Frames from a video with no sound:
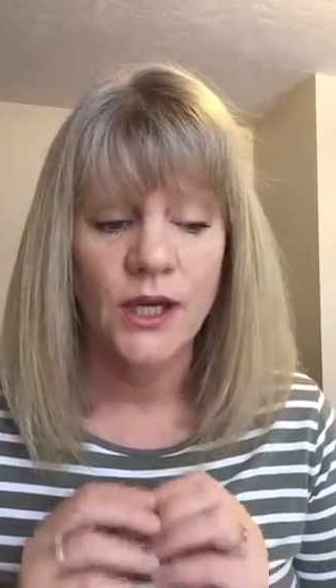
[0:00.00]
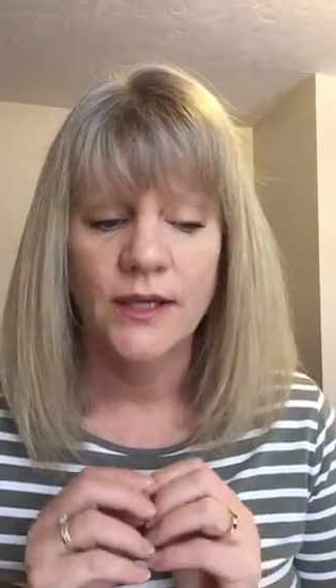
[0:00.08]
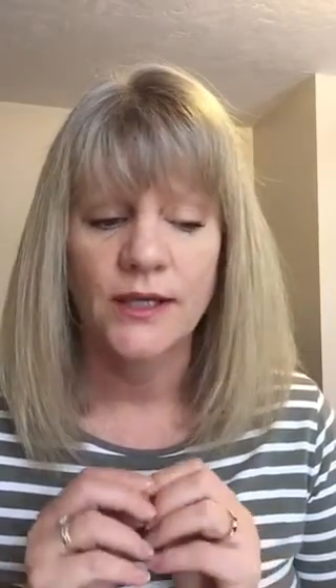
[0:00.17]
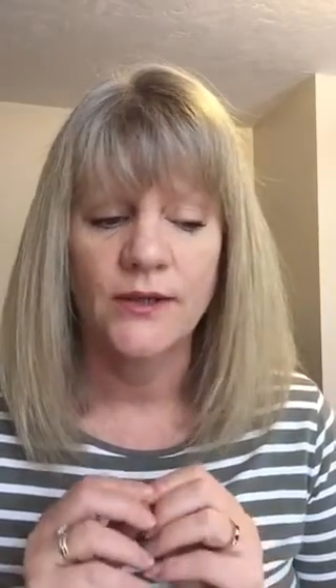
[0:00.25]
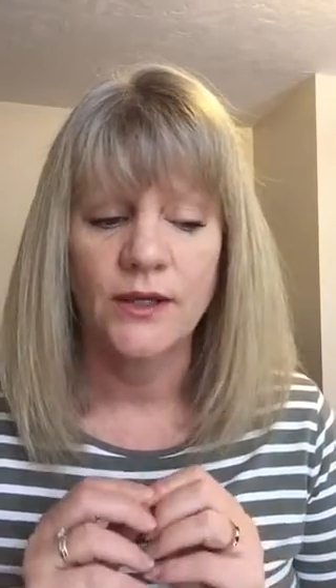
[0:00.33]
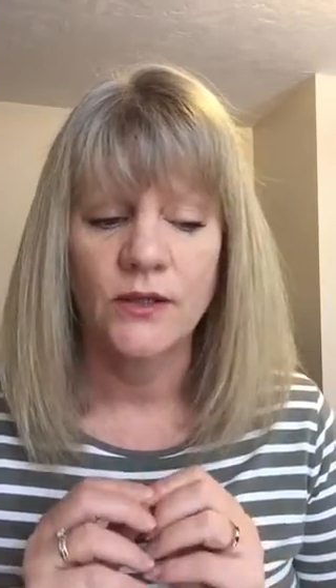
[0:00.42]

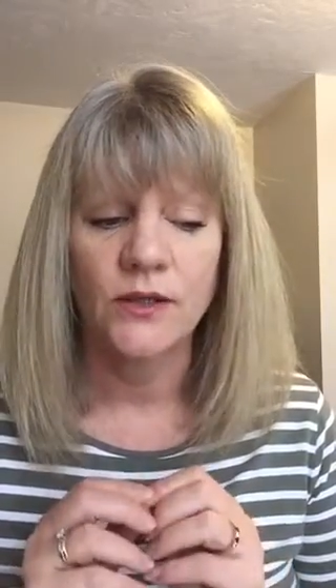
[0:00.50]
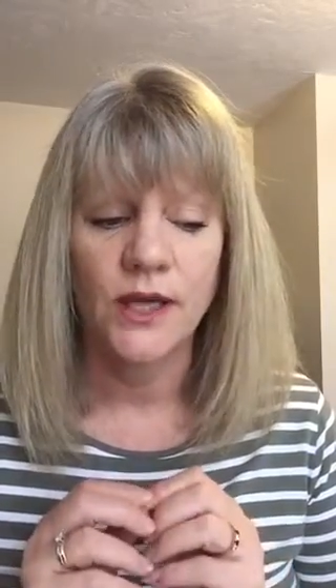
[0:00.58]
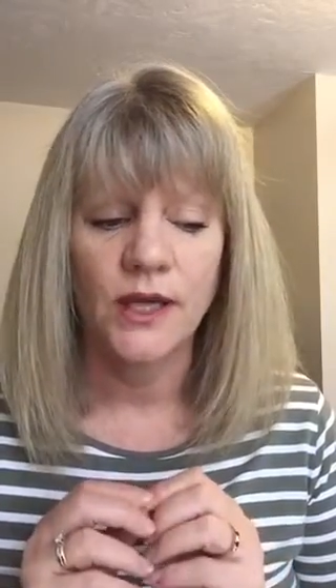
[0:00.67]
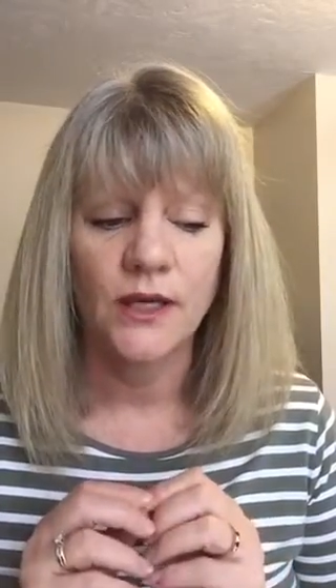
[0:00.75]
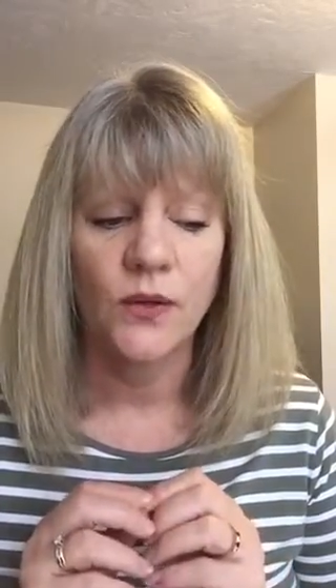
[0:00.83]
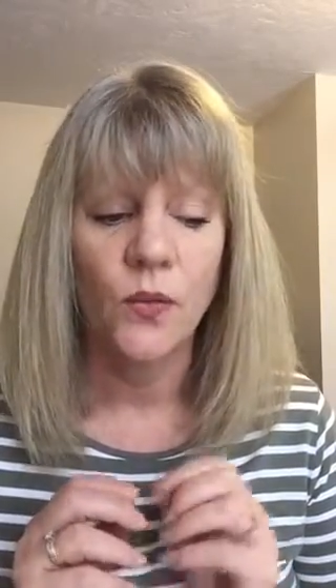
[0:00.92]
I gotta look
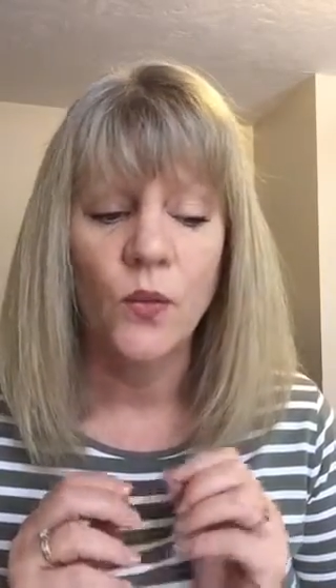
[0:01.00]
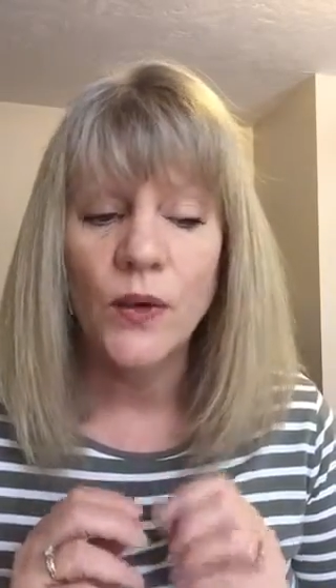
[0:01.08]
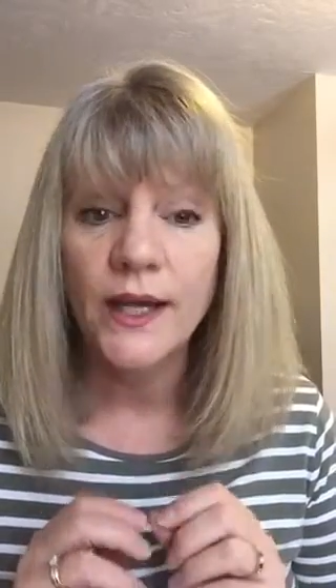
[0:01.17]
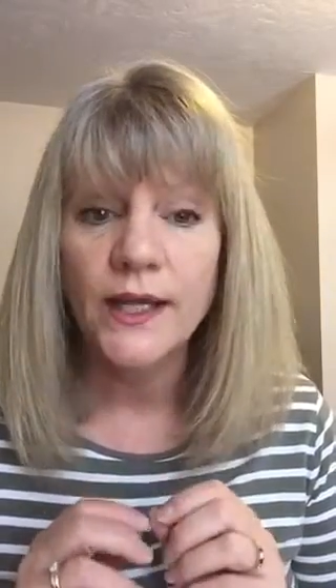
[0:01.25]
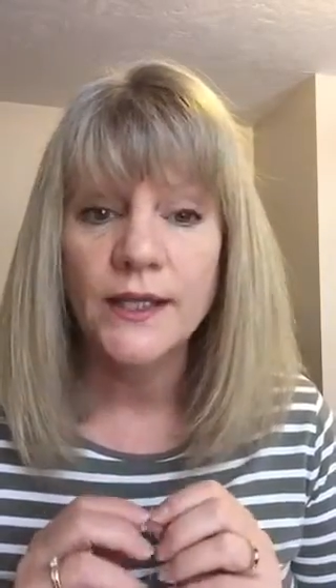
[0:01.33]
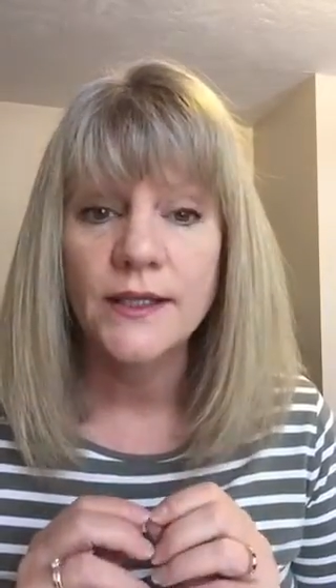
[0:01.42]
at it
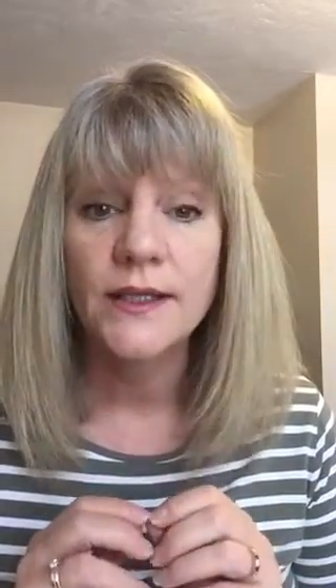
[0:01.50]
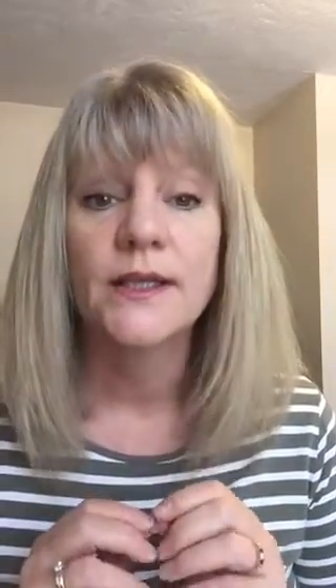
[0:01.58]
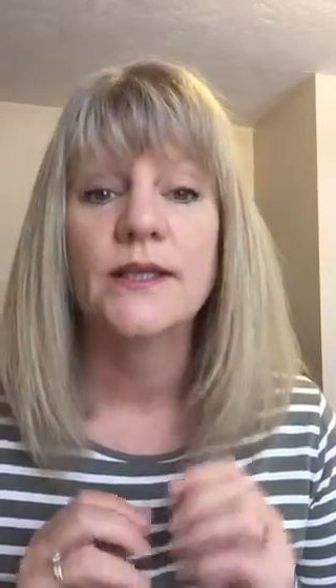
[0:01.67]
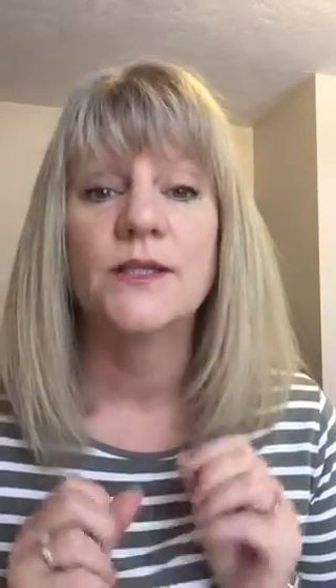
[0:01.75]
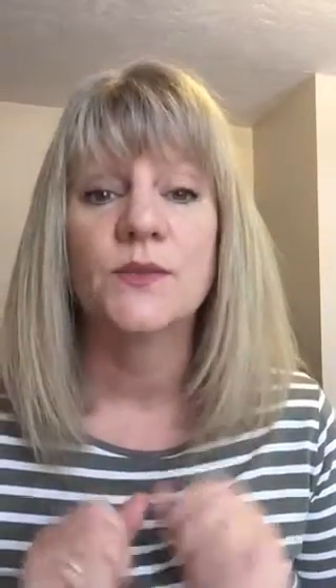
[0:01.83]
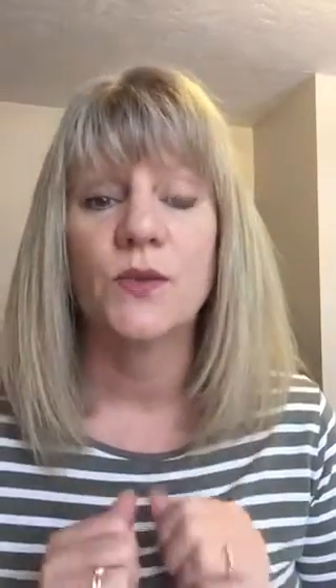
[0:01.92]
win
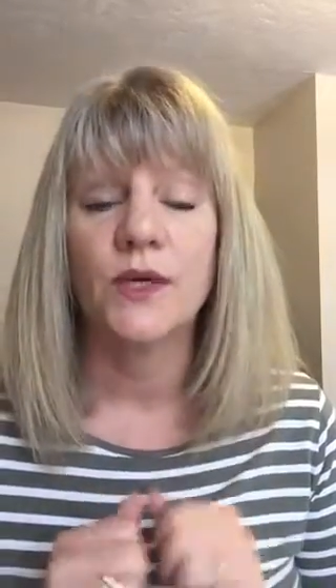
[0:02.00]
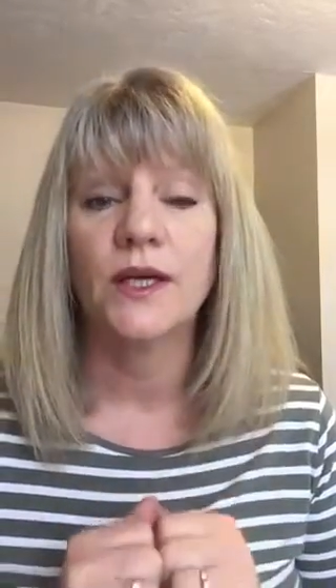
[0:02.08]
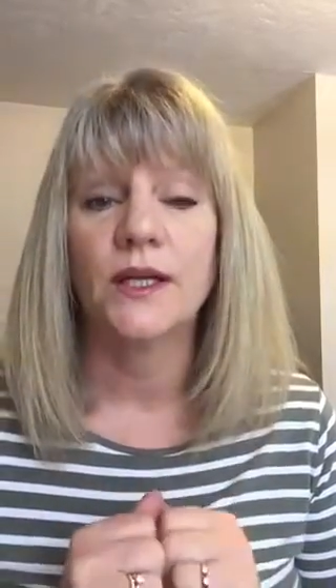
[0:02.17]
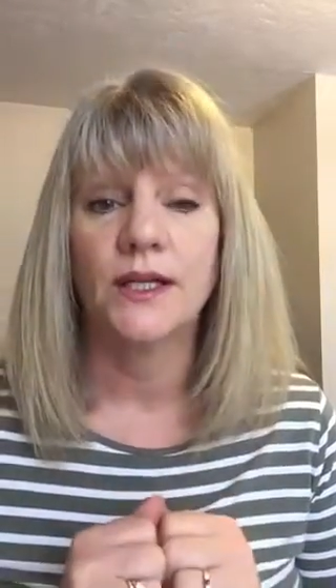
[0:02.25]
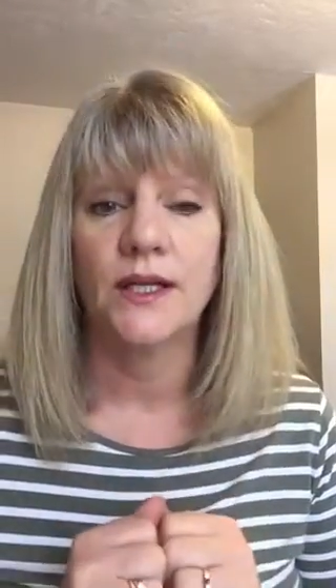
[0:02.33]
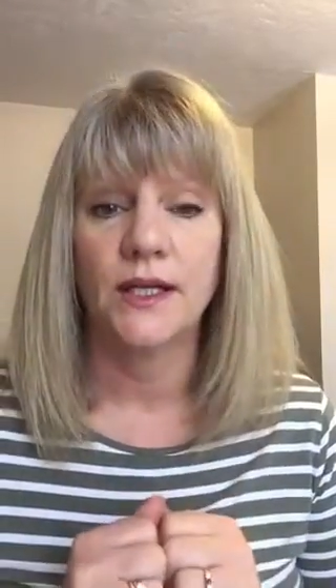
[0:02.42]
spring
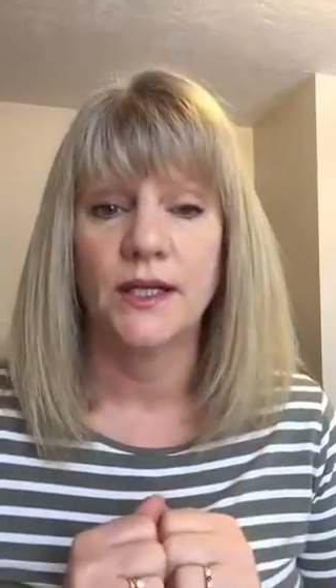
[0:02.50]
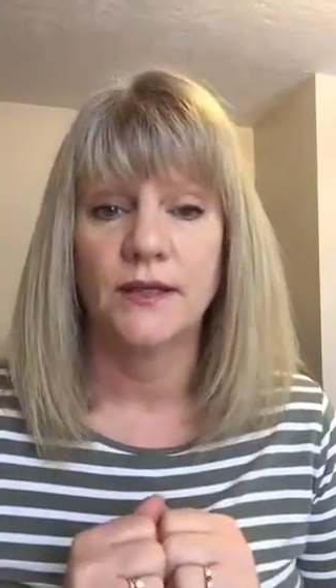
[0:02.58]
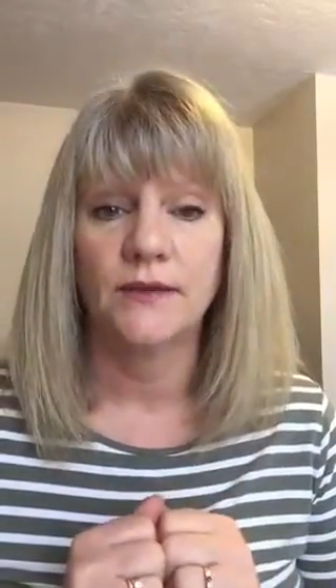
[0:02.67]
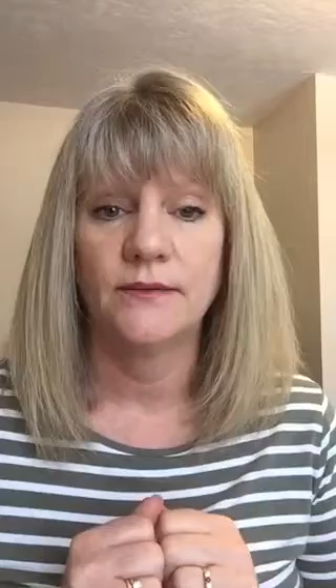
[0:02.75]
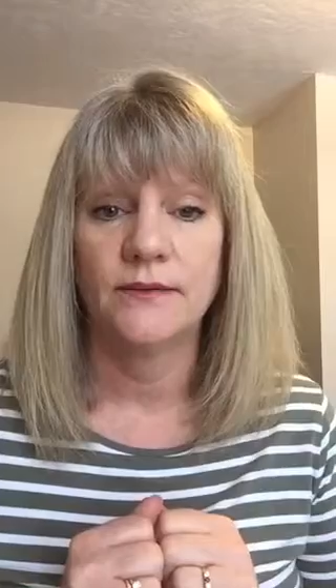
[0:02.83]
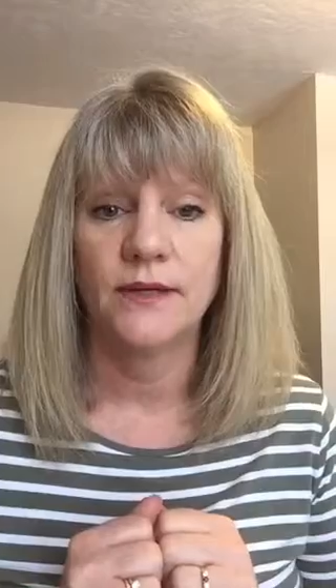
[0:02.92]

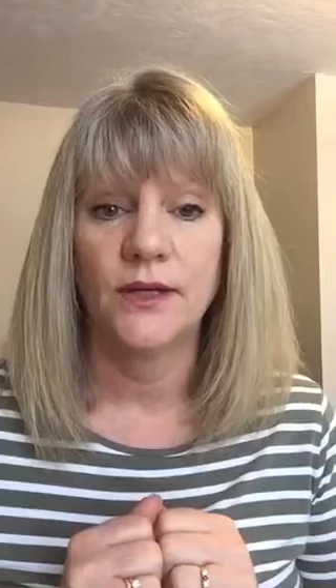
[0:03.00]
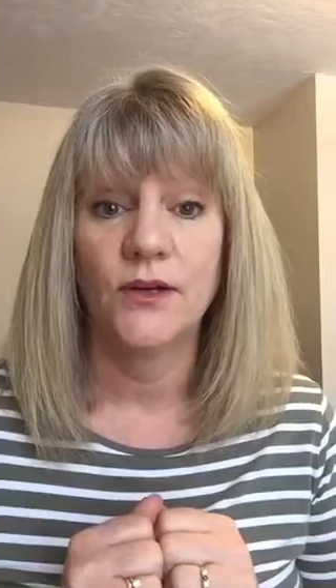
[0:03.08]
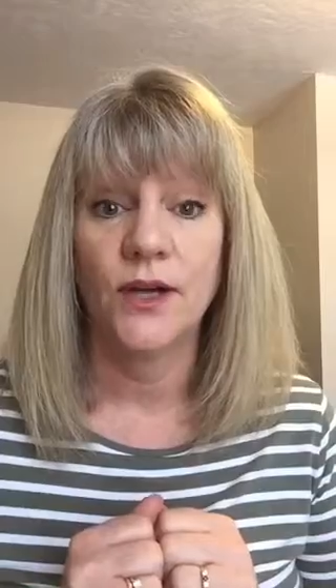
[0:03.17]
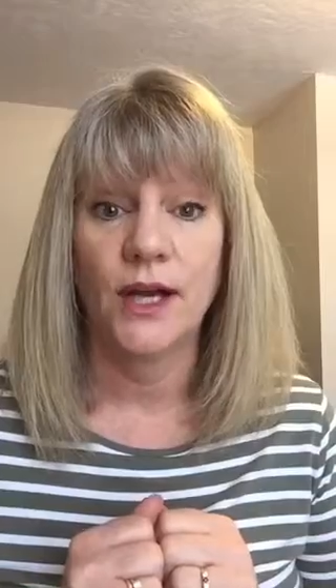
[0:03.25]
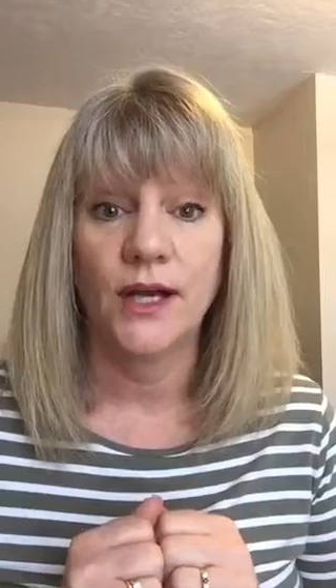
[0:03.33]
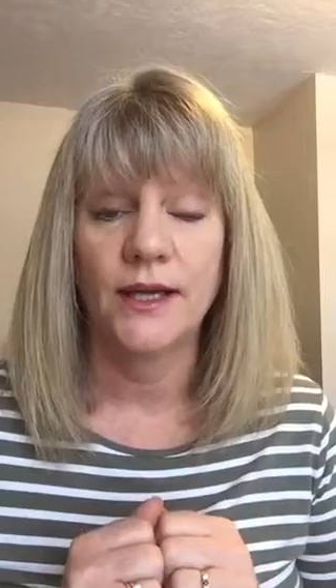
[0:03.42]
cleaning
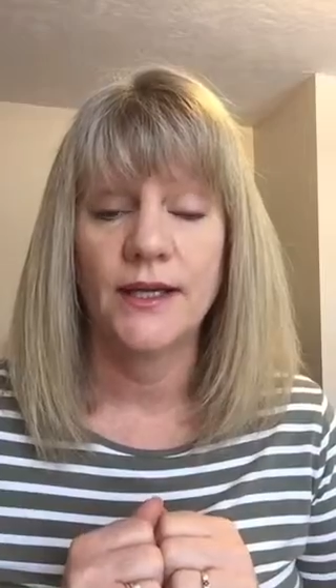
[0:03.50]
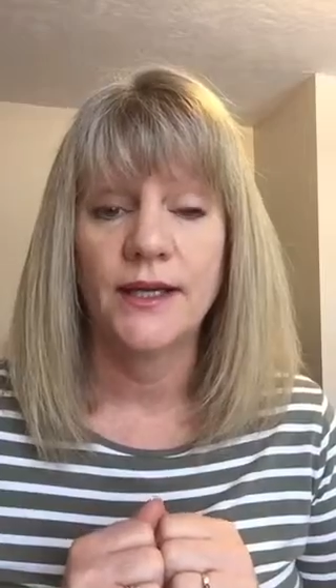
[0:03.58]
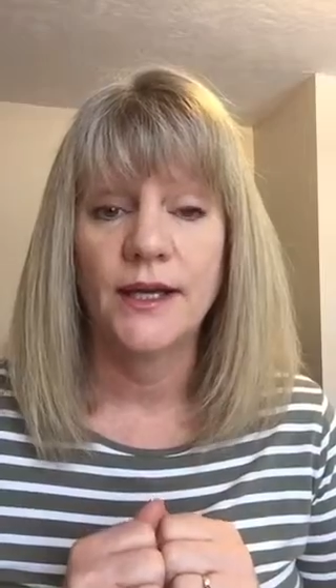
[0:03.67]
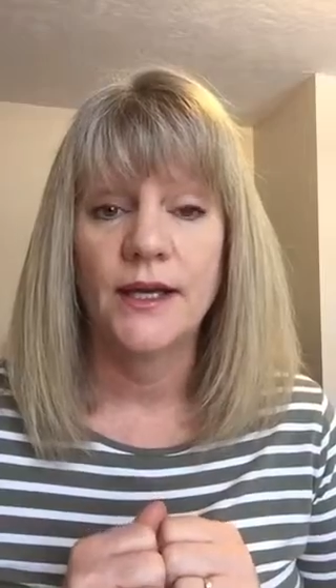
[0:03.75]
okay